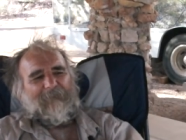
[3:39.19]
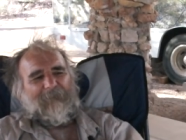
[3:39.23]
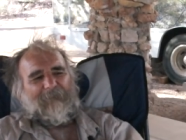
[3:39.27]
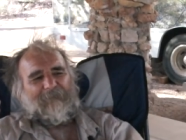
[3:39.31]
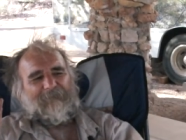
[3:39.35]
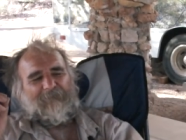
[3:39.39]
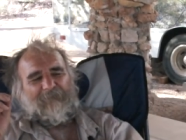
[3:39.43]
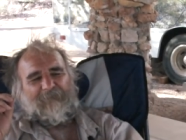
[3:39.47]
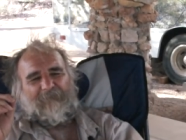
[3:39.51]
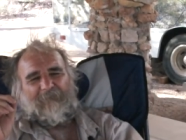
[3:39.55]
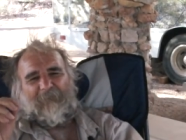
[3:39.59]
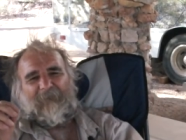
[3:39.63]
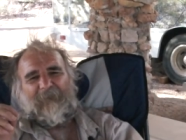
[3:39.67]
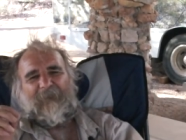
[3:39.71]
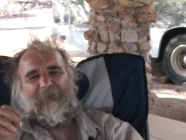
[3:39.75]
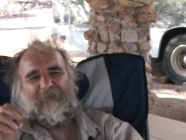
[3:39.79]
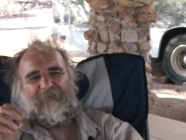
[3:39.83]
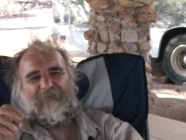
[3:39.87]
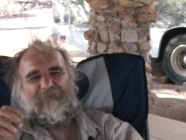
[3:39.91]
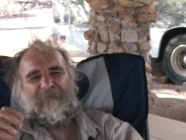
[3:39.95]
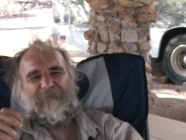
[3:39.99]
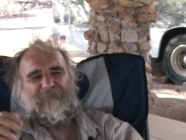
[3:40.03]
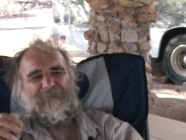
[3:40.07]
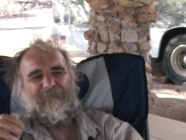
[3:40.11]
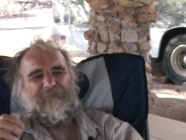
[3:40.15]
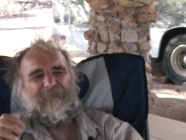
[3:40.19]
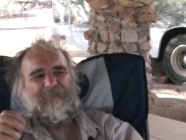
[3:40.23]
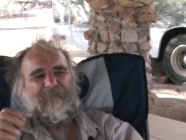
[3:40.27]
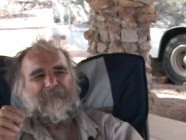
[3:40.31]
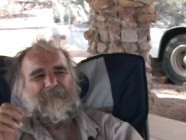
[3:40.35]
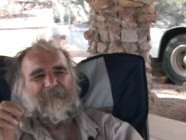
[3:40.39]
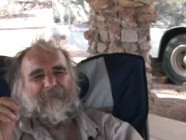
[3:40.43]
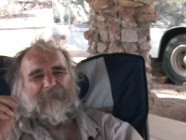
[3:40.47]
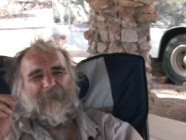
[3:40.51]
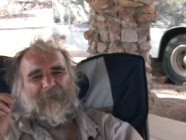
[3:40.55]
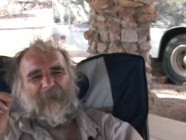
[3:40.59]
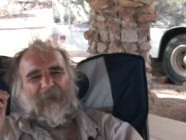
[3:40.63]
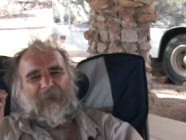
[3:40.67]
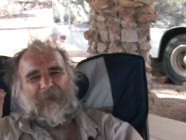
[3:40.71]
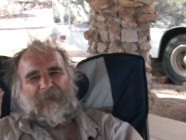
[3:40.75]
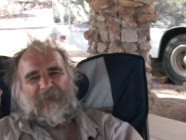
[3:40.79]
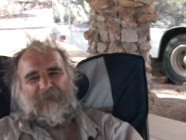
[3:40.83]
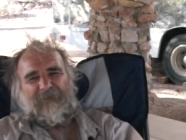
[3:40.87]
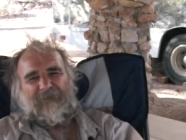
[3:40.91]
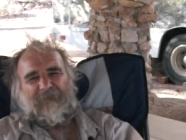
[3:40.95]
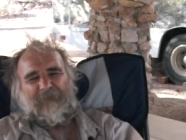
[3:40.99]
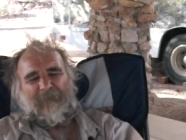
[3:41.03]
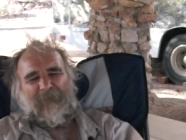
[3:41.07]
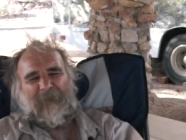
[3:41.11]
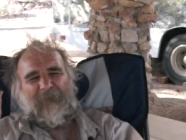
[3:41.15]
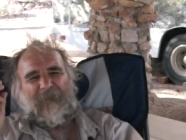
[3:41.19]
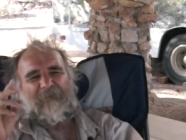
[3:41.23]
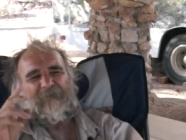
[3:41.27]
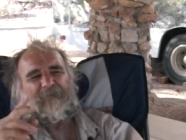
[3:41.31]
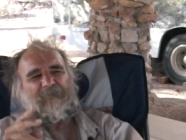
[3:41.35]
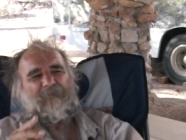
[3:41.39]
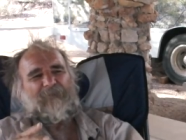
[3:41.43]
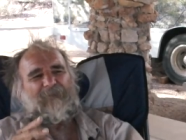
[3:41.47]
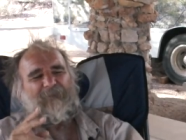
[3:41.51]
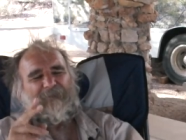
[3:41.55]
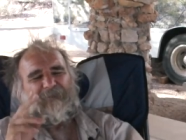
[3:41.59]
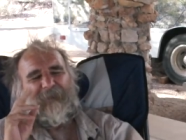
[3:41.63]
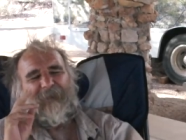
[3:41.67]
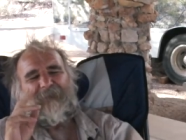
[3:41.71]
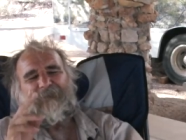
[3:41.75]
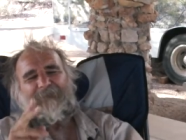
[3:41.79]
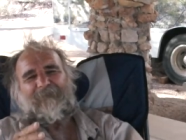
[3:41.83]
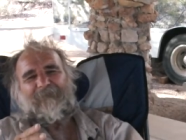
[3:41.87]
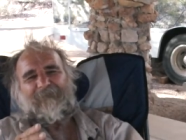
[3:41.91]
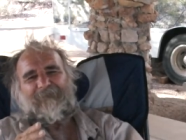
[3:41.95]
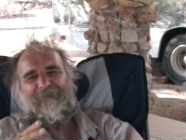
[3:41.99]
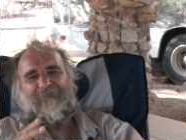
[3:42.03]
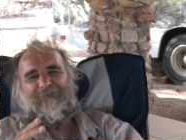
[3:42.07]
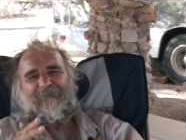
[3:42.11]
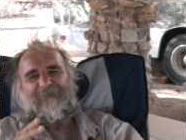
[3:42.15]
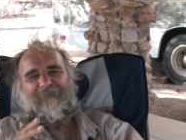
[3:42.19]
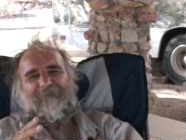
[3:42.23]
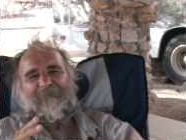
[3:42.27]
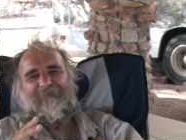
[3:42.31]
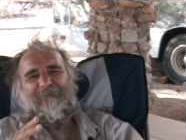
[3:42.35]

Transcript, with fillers: I'll tell you what I do. I'll give you my last twenty dollars.